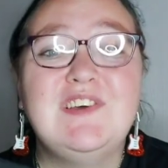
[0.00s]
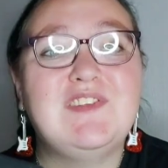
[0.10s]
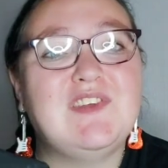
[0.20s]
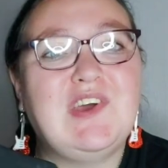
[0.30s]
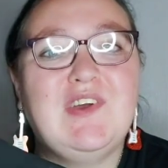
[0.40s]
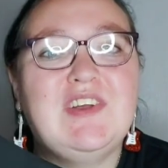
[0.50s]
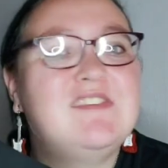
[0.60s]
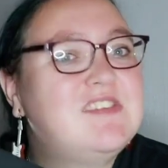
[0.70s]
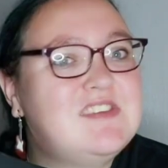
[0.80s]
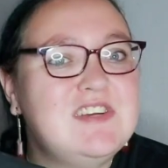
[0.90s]
So
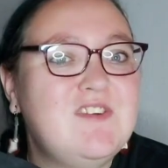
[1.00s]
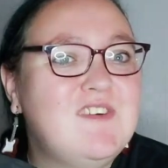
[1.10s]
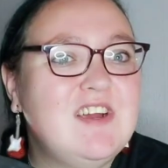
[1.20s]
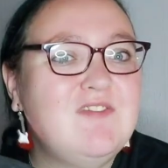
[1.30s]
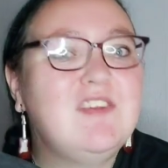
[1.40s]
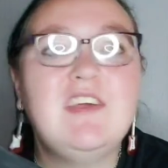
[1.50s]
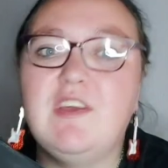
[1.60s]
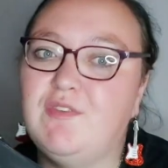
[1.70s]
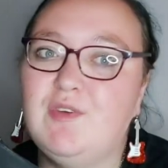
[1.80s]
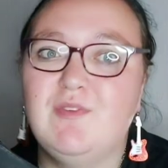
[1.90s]
stick around
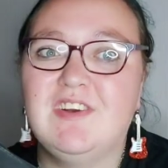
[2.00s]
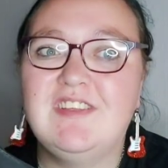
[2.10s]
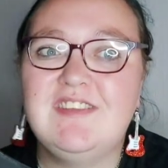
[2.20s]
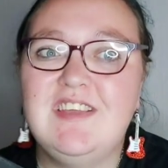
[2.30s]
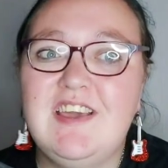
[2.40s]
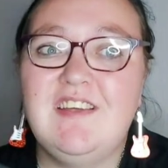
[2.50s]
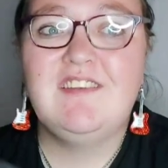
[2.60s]
if you want to see it.